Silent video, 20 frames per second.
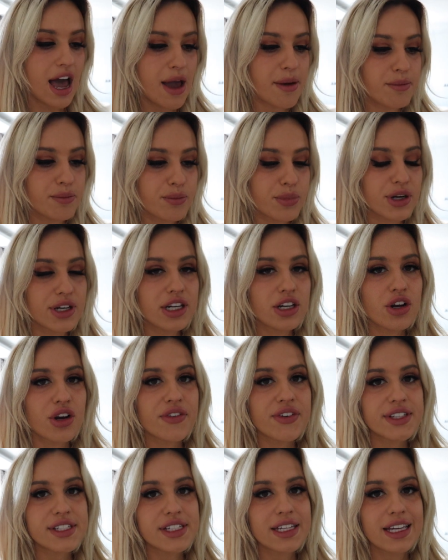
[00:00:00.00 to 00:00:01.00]
I'm pretty
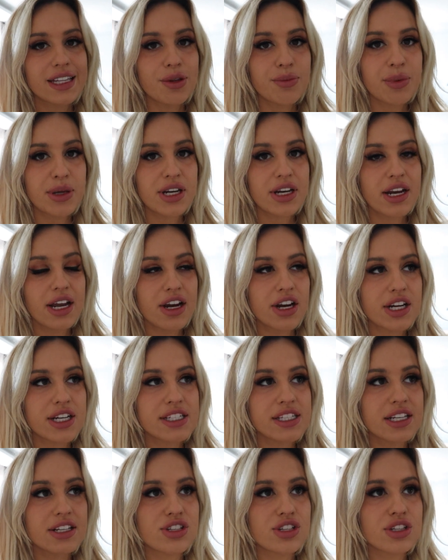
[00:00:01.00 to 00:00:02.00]
nervous to get the beaded hair
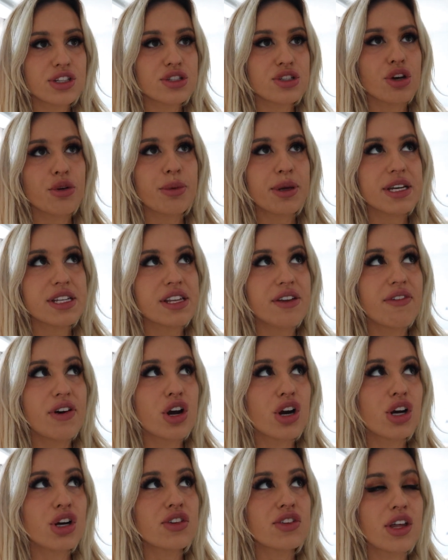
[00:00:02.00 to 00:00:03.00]
extensions though because I've
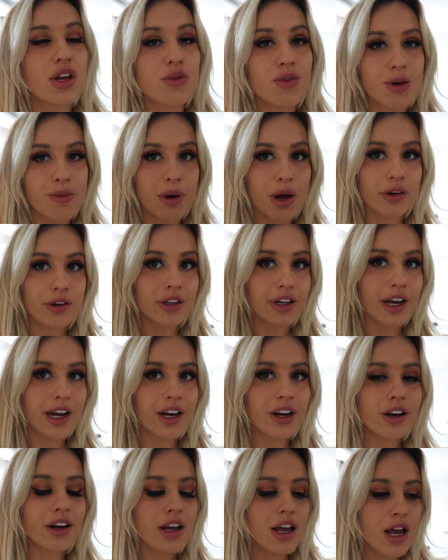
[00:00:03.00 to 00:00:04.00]
heard they rip out your
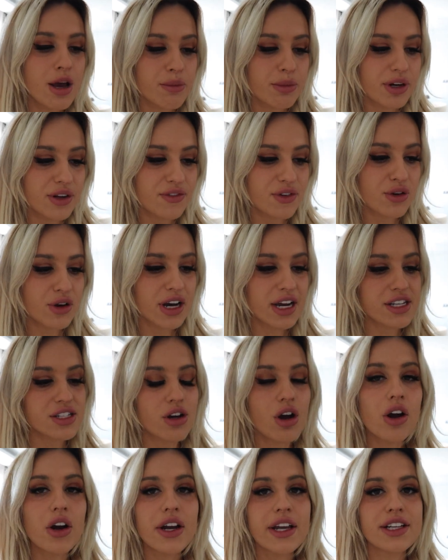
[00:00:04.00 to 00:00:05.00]
hair. But if you guys
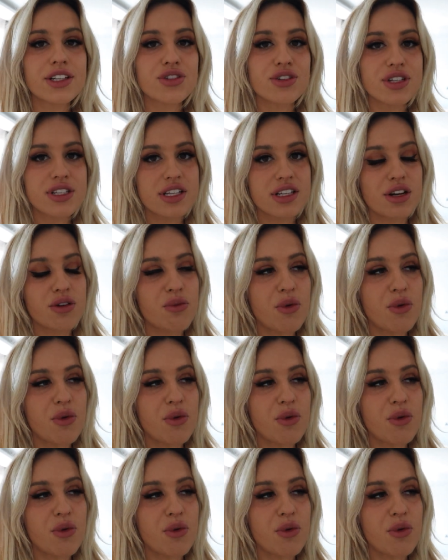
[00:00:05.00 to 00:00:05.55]
are interested